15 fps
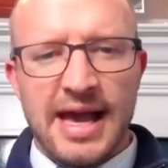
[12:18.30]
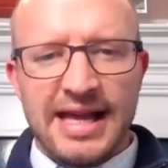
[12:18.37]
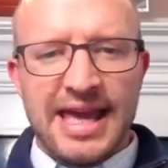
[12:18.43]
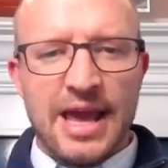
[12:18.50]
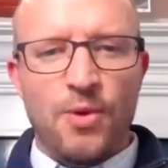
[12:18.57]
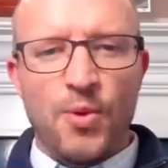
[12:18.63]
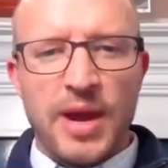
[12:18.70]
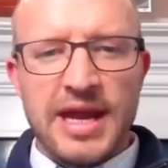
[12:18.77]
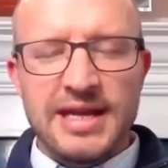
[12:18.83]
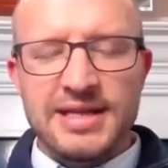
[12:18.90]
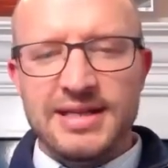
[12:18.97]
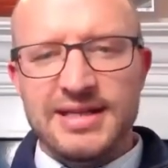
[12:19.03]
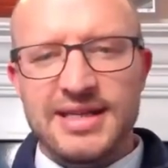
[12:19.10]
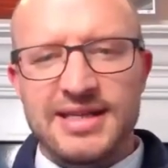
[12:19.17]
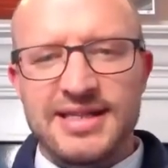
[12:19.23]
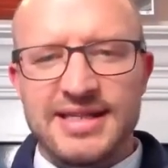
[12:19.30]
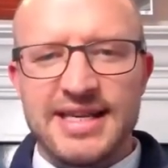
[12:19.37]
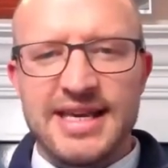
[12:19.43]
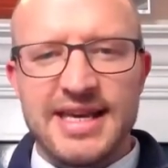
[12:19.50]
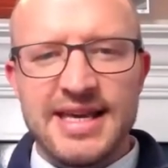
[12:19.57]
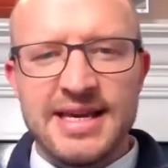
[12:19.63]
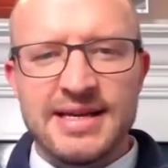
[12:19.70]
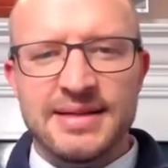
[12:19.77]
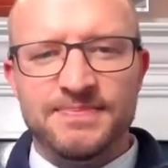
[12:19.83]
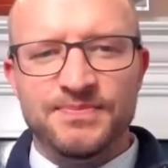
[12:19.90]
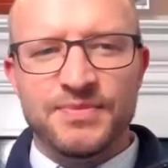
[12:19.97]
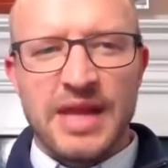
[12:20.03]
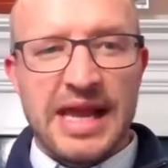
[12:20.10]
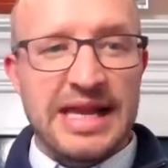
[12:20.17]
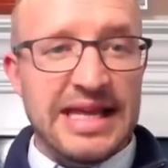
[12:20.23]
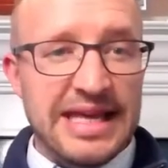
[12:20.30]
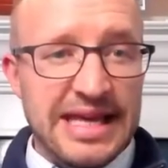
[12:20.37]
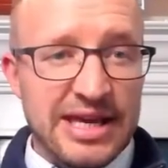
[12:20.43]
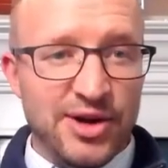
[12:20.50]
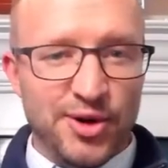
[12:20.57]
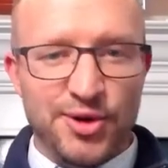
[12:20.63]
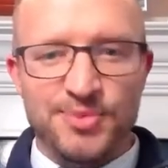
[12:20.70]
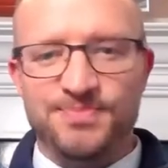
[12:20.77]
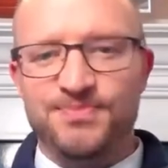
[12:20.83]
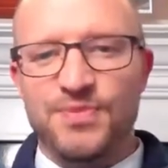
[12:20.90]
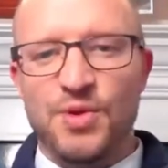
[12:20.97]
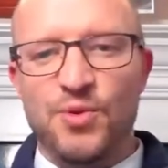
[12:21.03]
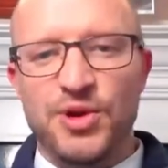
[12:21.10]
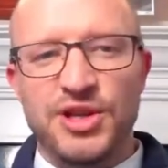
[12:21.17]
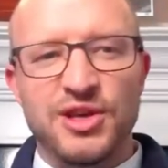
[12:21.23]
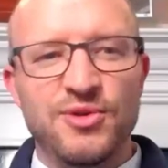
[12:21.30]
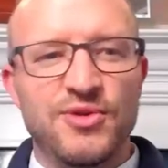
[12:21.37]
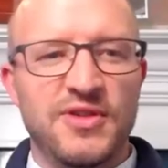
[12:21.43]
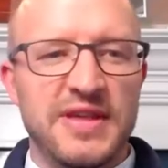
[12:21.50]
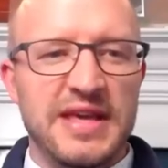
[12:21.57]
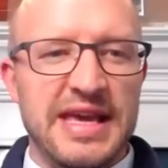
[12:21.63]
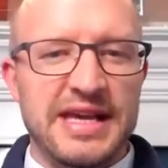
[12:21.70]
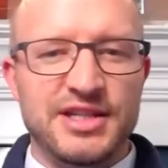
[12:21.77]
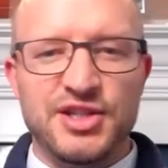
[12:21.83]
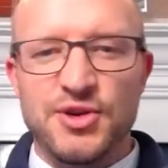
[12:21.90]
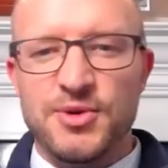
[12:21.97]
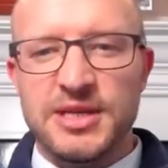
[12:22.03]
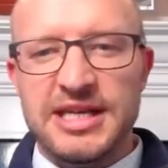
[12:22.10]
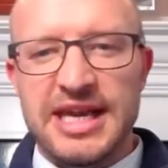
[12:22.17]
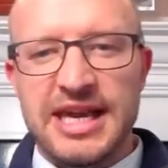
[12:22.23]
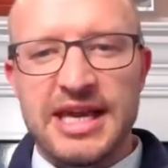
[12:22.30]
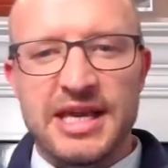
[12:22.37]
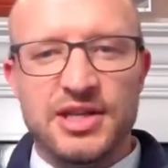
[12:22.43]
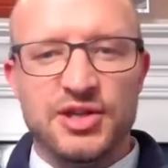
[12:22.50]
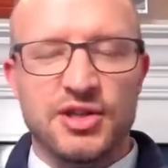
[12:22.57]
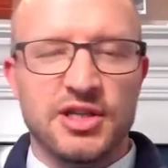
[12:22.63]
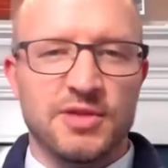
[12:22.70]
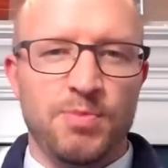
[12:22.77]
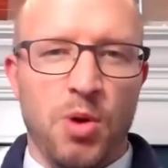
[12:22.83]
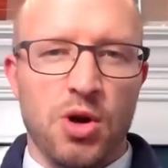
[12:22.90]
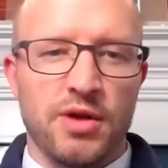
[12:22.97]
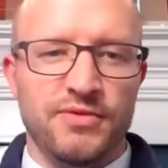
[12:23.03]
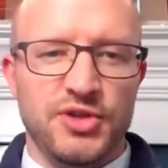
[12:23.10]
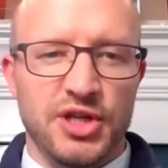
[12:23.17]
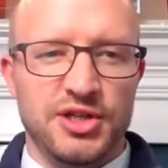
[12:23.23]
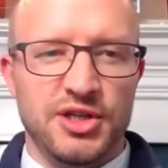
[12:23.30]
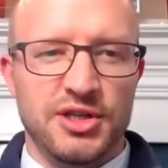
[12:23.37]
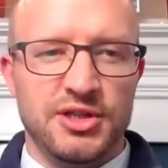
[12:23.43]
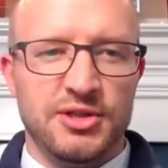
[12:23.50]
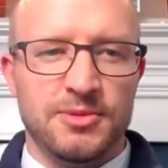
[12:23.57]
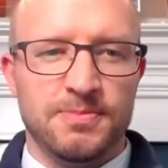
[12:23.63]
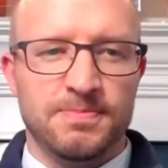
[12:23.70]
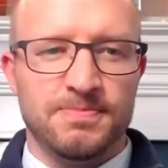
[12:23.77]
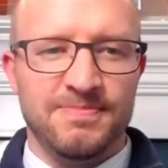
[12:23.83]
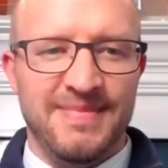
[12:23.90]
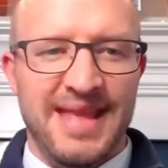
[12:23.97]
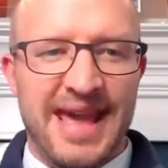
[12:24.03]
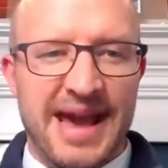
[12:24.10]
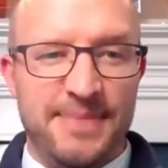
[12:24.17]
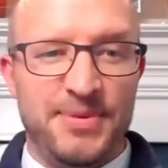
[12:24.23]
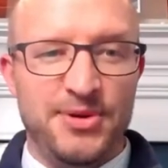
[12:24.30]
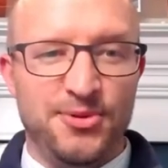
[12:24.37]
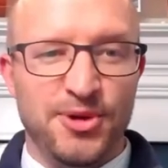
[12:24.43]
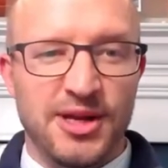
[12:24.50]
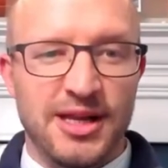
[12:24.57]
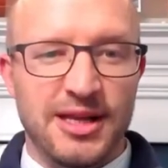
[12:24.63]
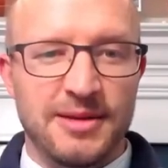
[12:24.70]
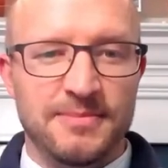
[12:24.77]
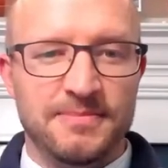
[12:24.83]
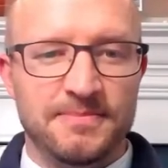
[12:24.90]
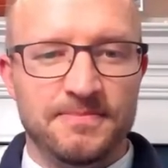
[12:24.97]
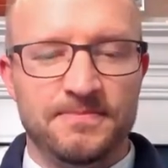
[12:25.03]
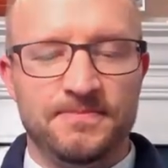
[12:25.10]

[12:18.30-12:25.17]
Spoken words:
I can't wait to see and hear what you see as you engage this part of Judges. Happy reading.